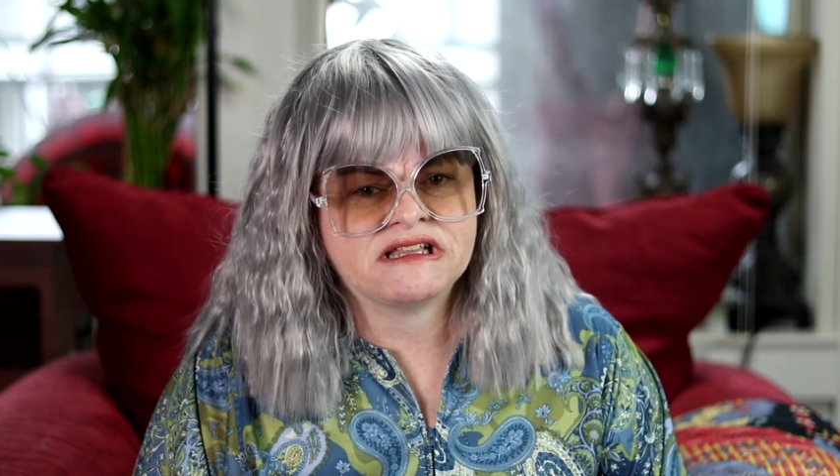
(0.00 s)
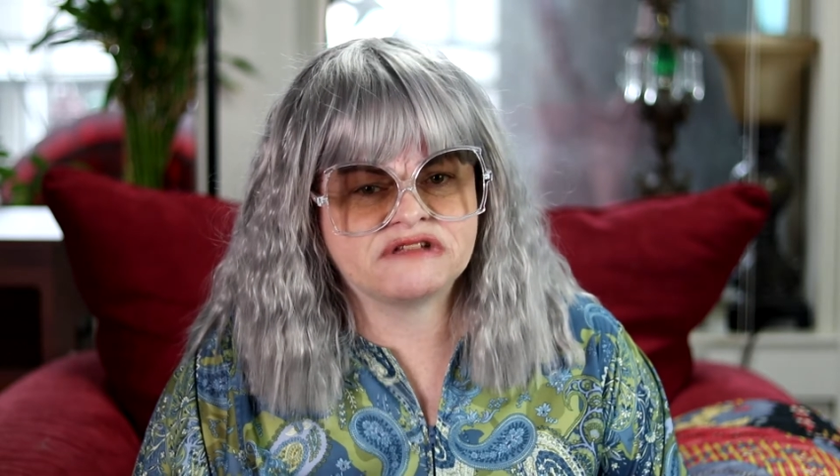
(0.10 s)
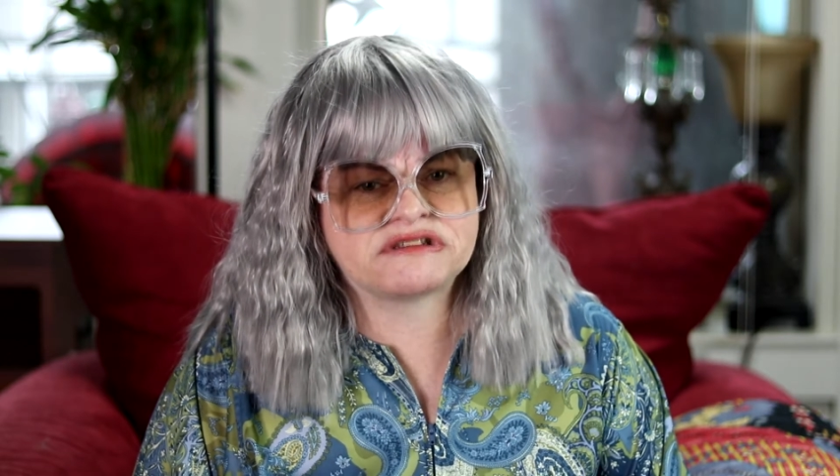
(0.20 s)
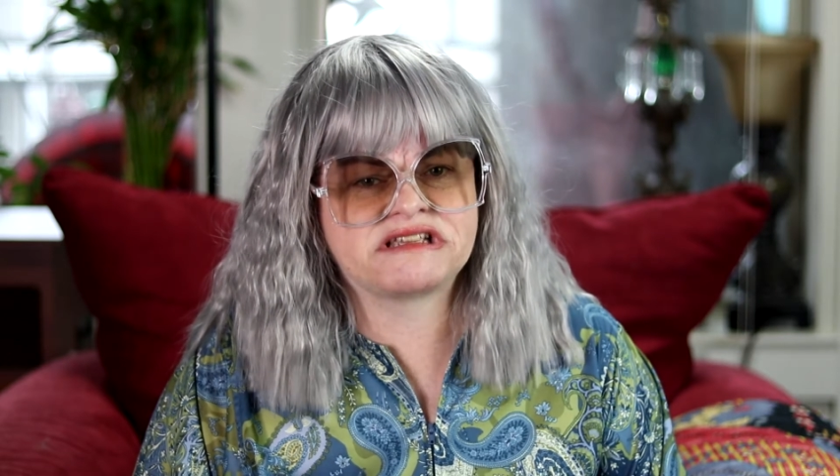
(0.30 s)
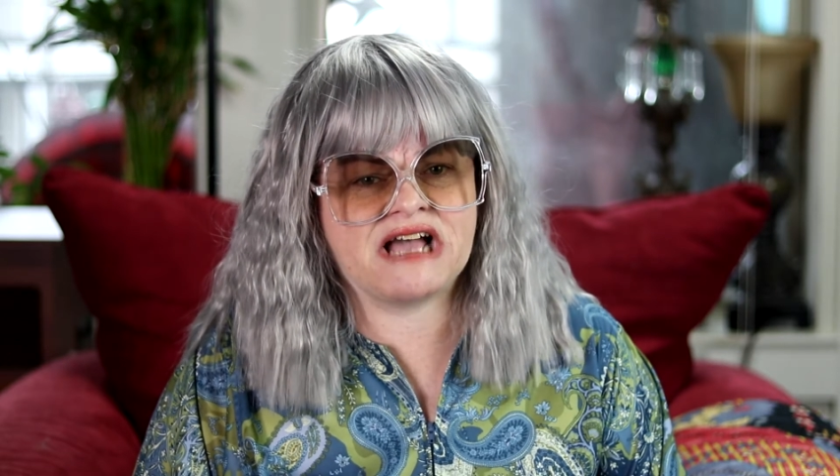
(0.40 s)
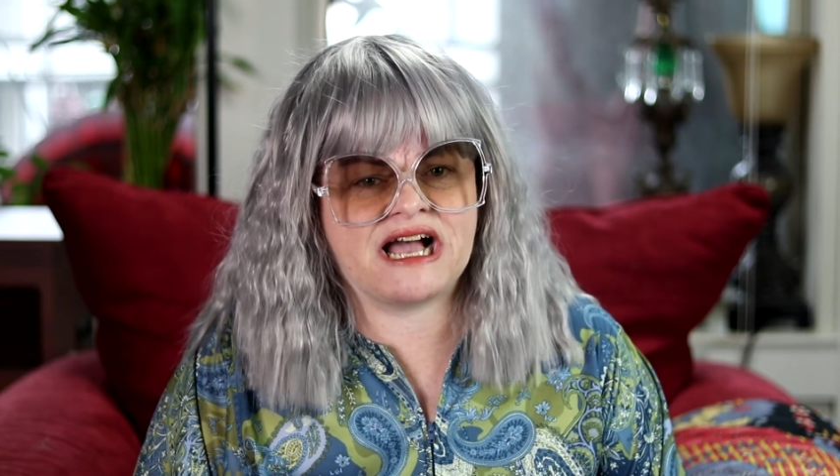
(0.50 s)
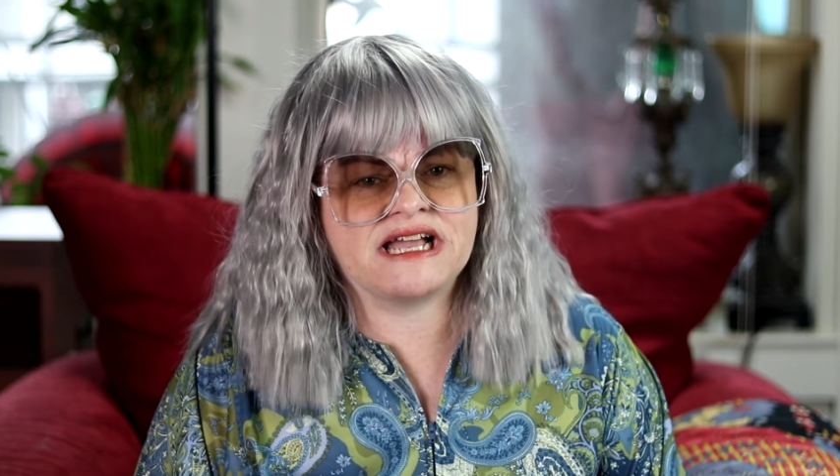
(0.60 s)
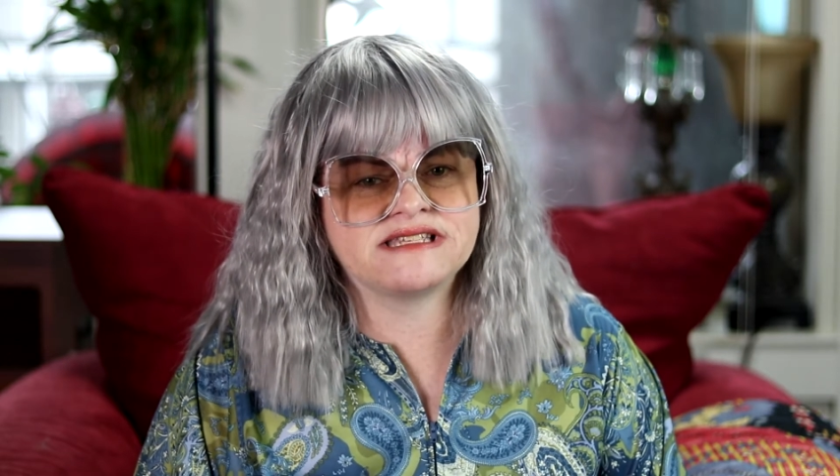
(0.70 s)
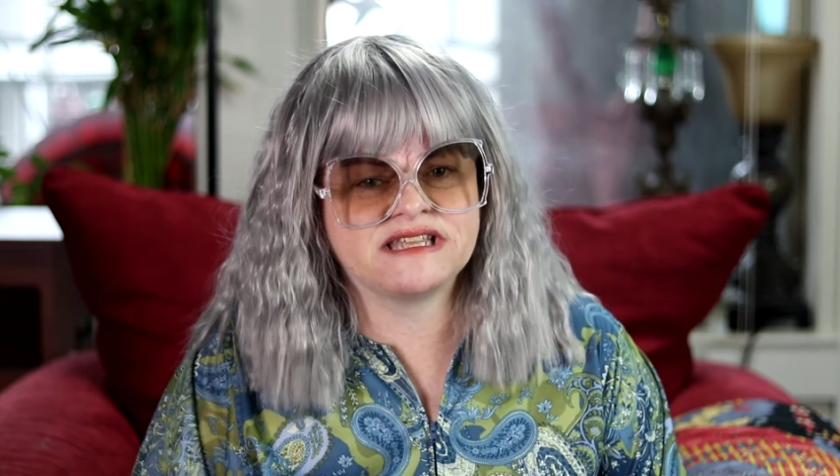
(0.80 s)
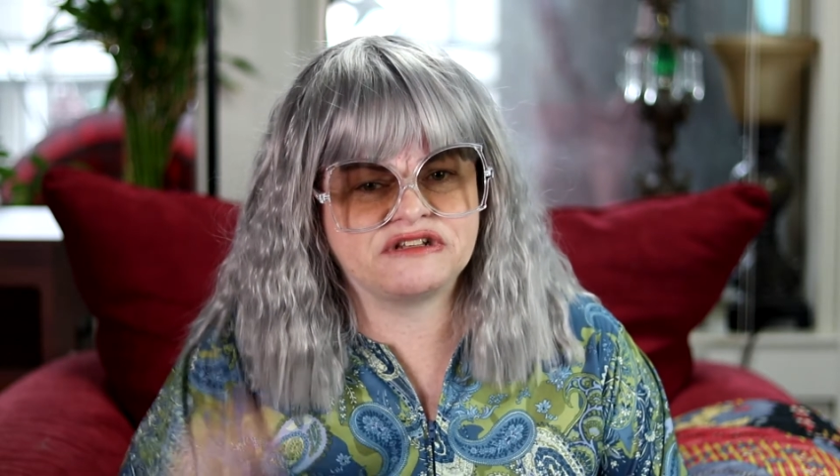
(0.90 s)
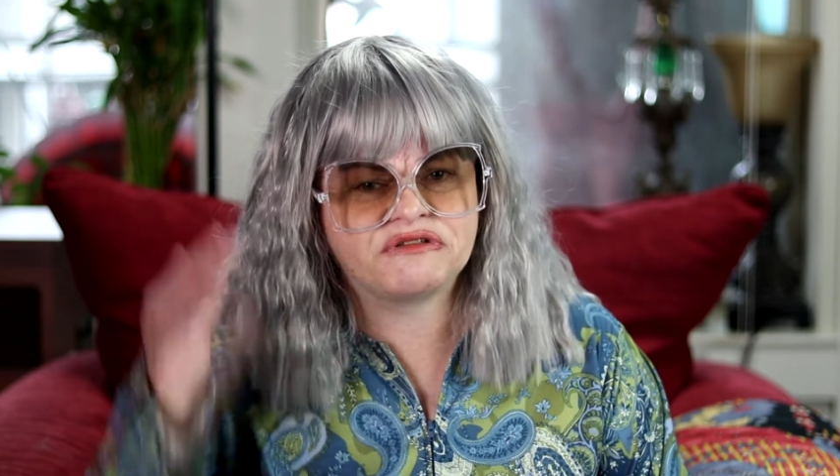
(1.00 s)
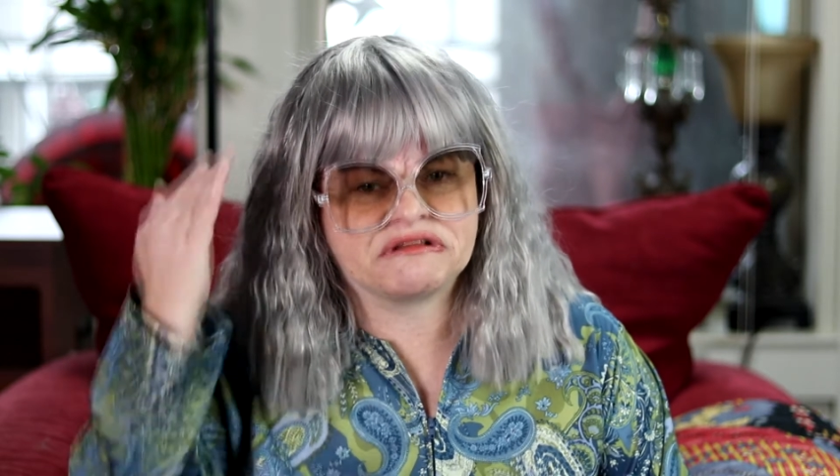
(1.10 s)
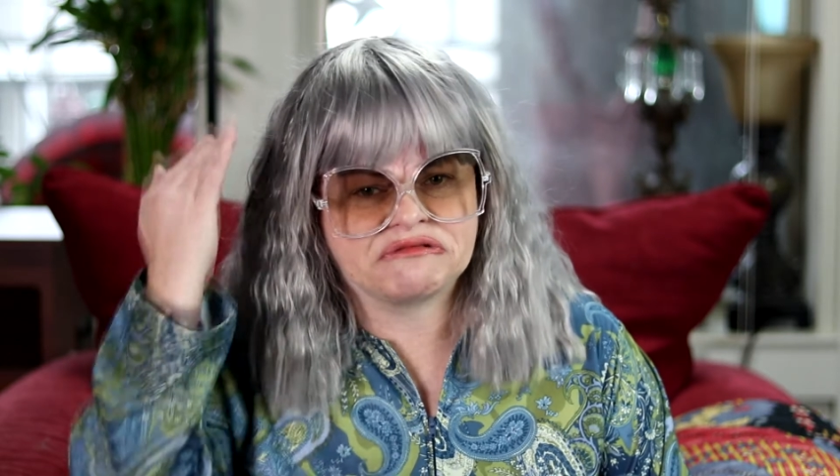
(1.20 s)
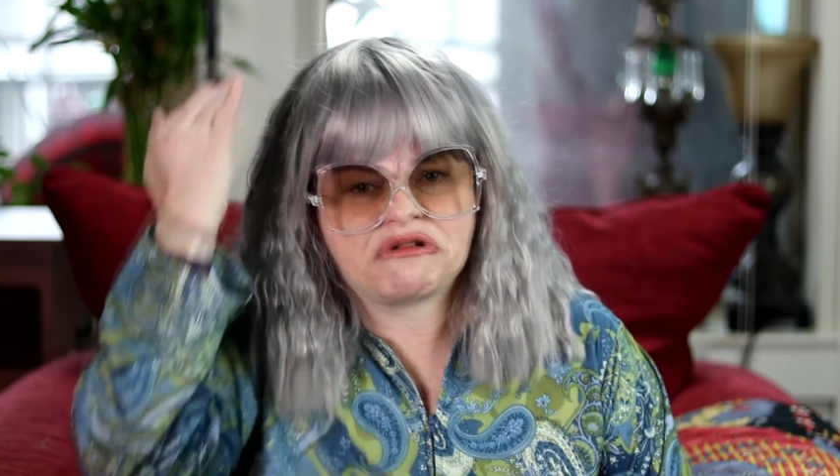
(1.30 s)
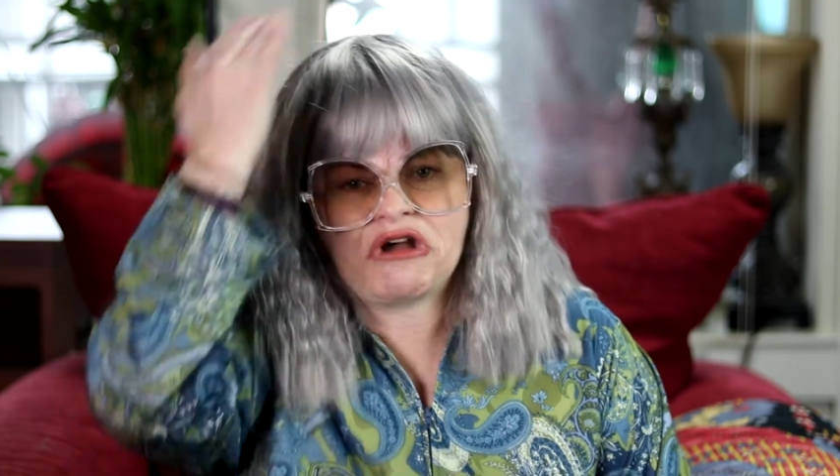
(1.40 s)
those guys that do the little